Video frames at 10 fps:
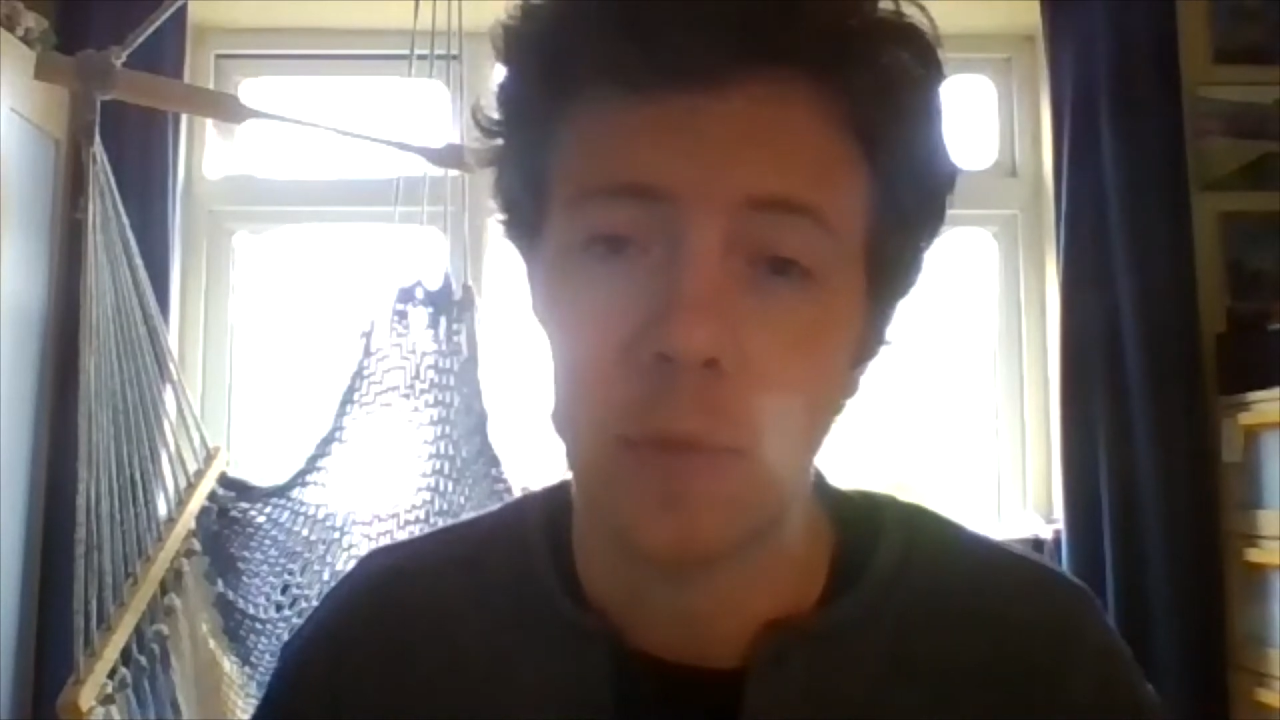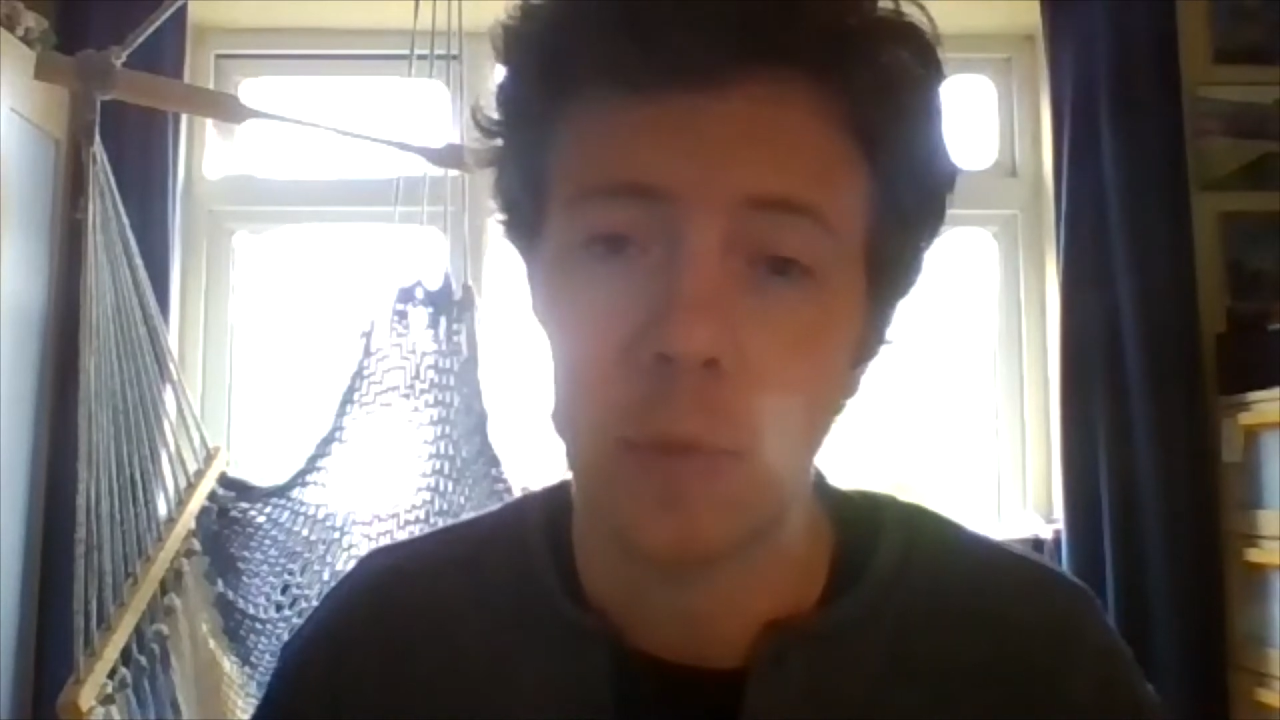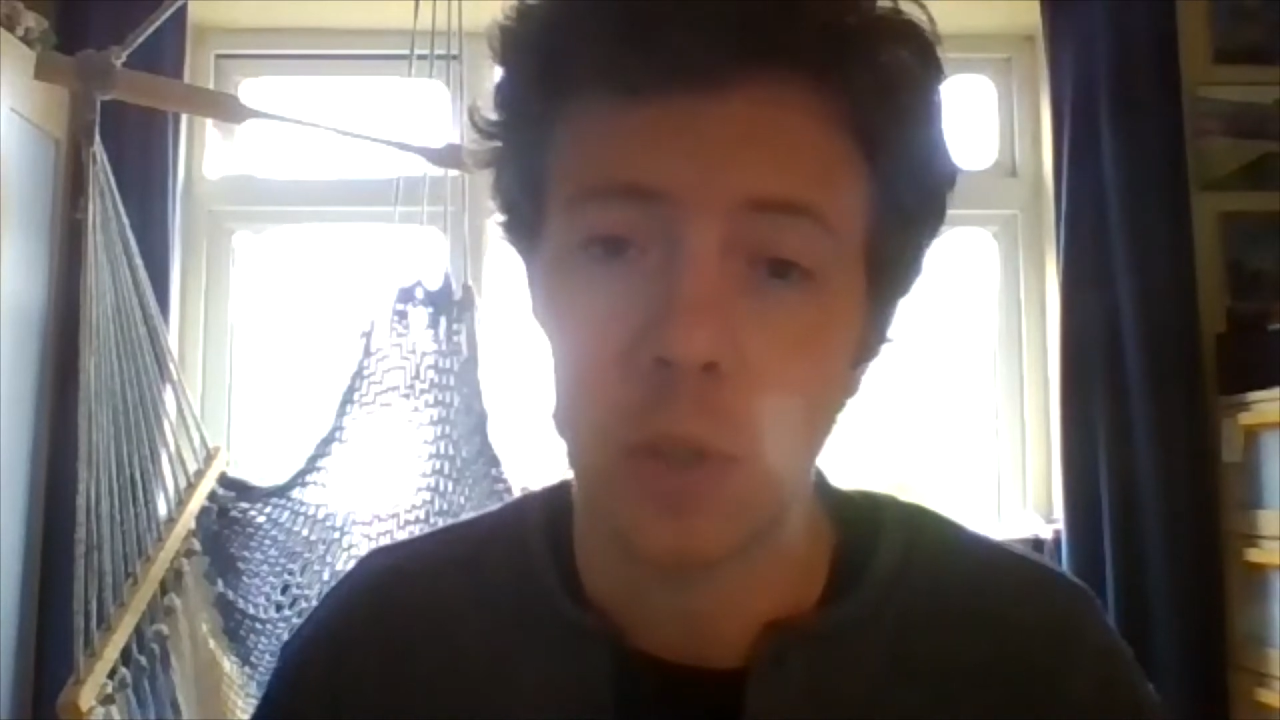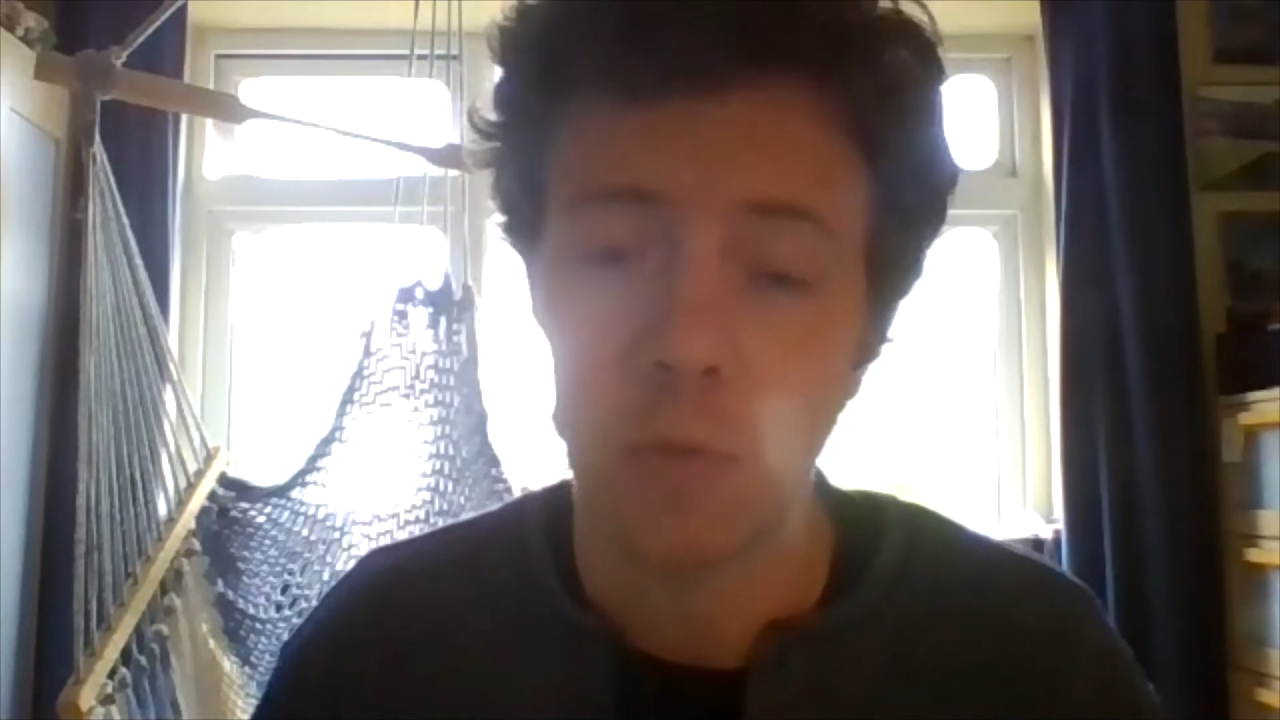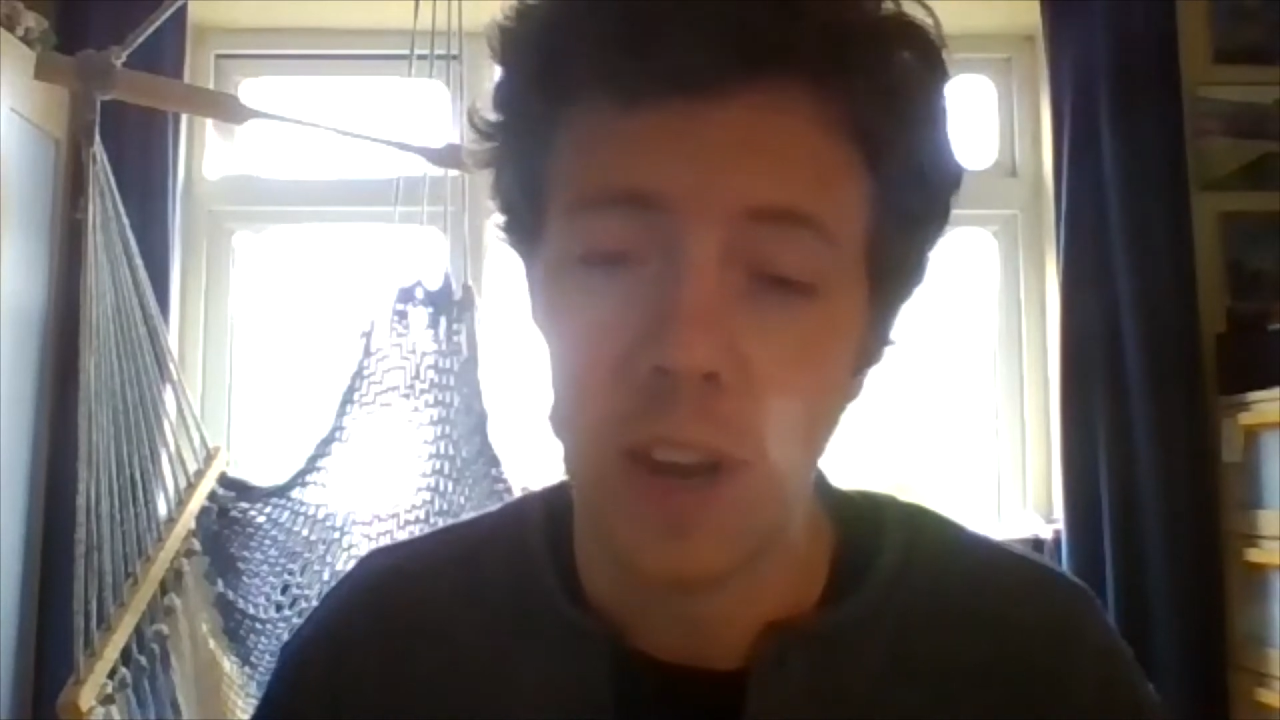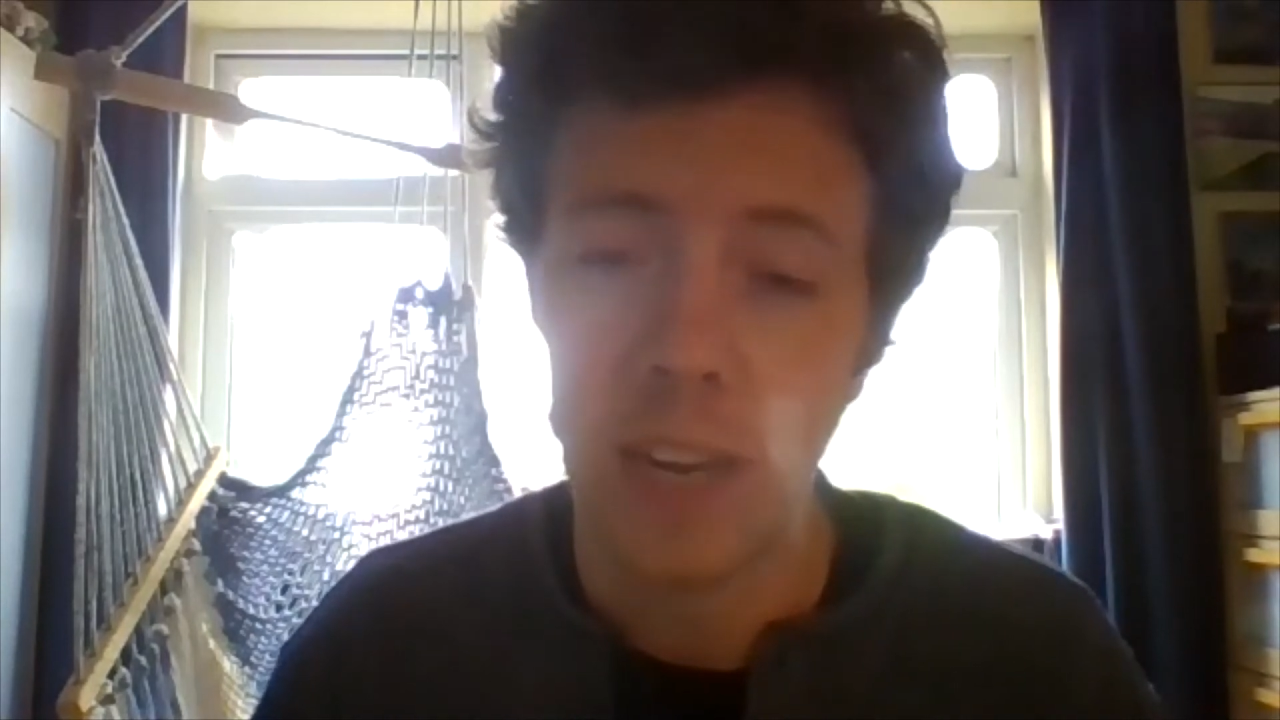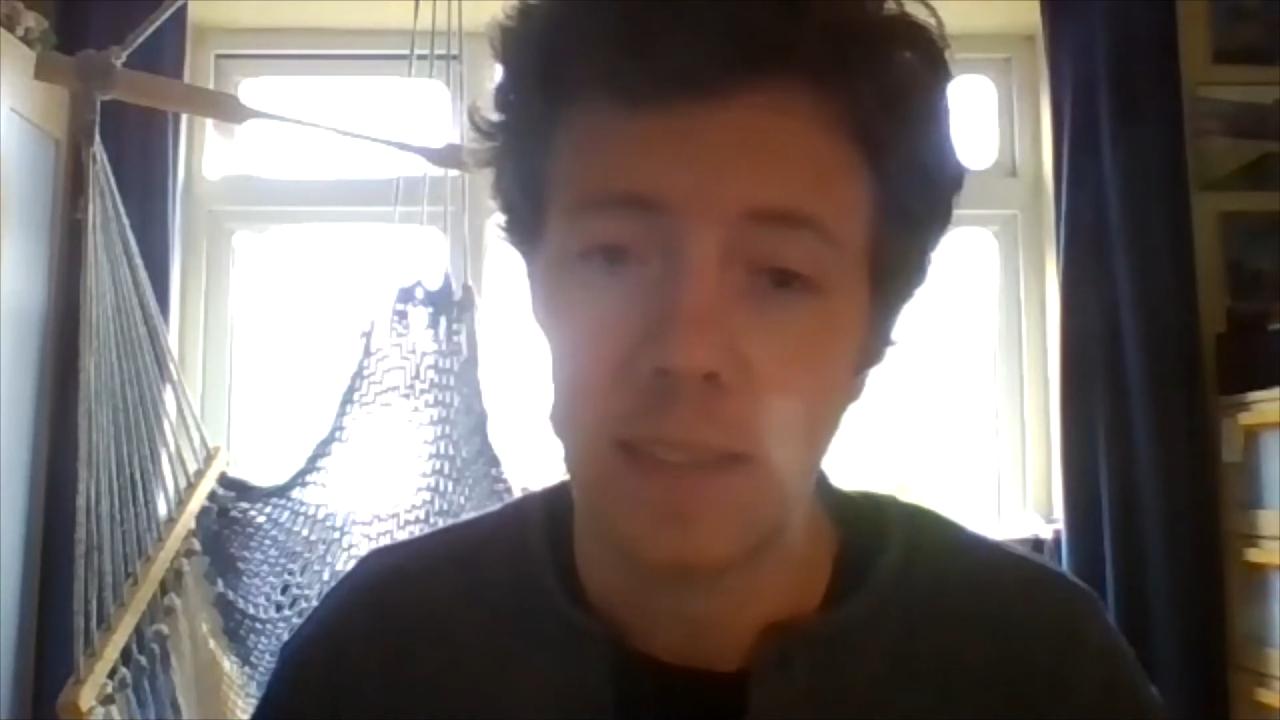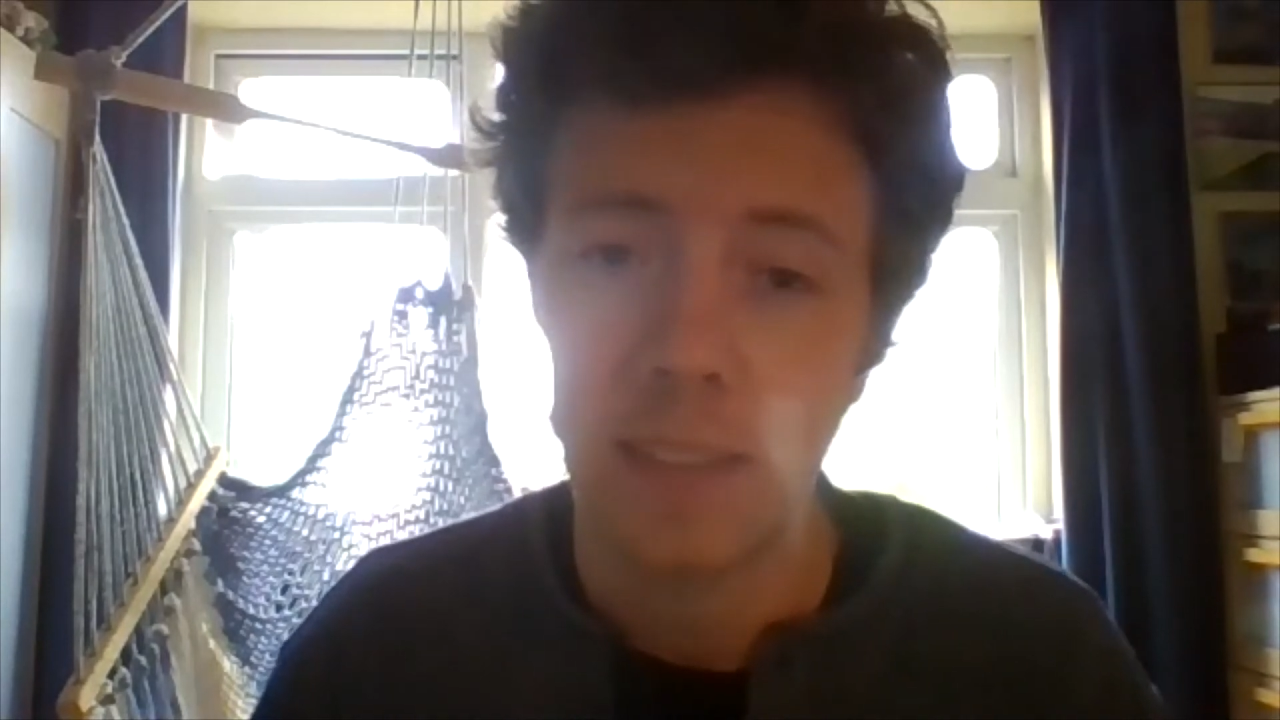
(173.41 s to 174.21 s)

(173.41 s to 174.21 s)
for what's right,